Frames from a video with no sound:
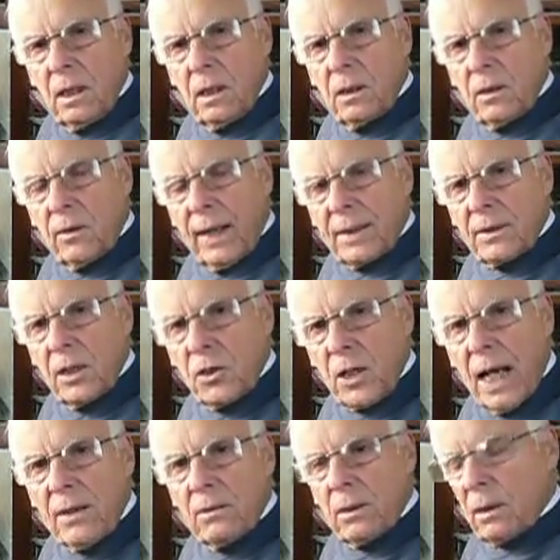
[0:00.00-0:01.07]
Director
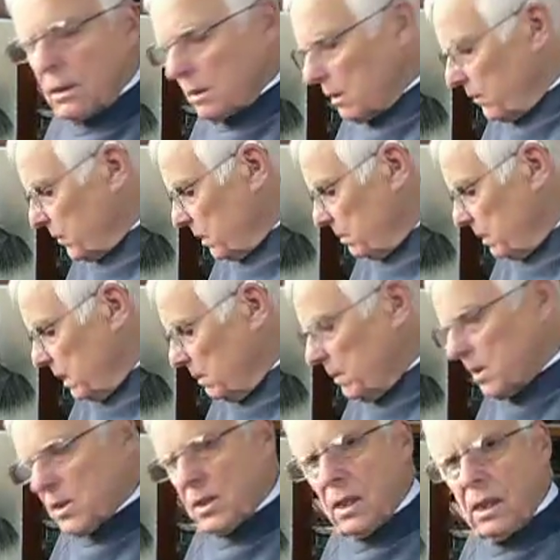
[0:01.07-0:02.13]
General of the
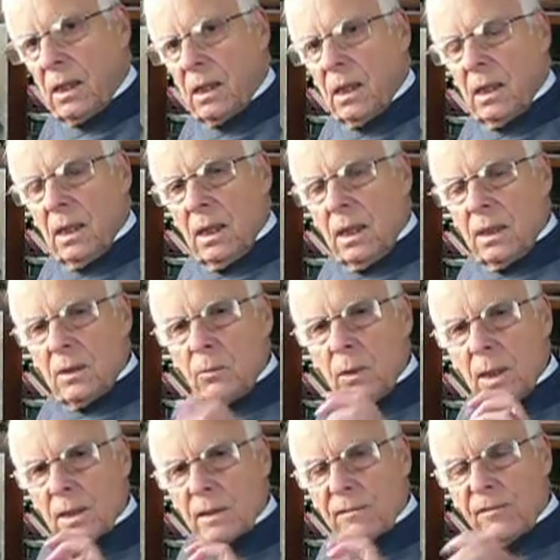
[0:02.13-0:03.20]
BBC, the
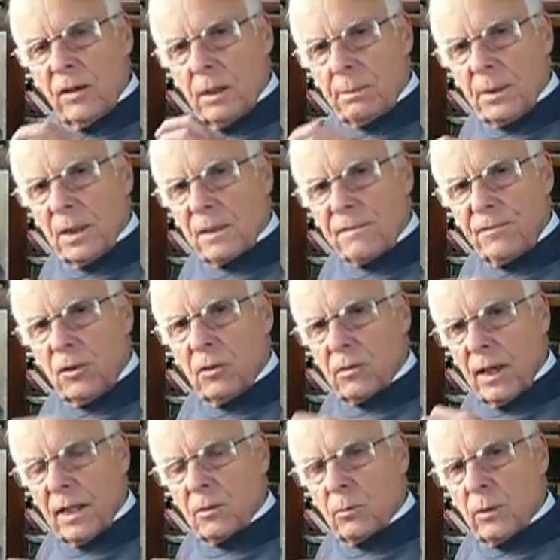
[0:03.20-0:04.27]
words of Philippians
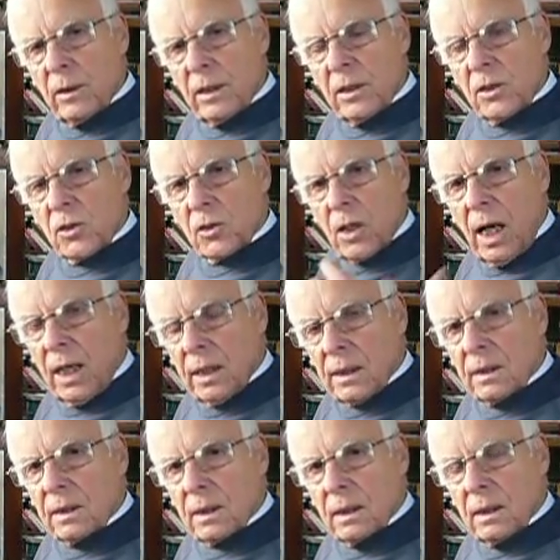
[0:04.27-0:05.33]
4.8 were
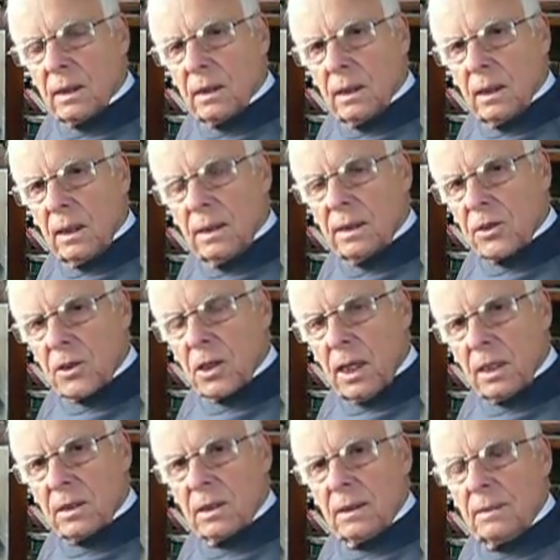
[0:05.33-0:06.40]
enshrined in the
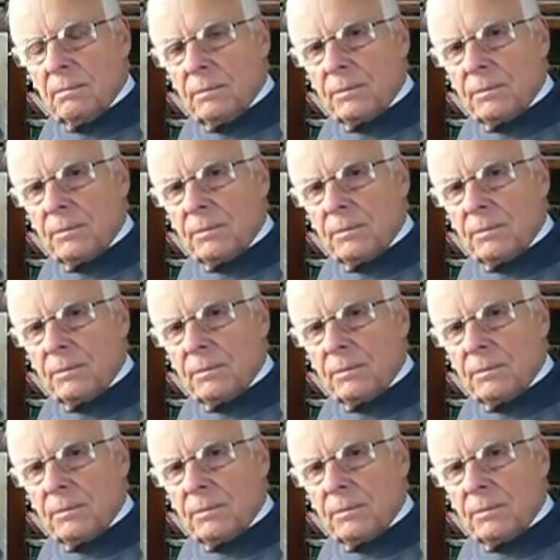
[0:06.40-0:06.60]
Charter.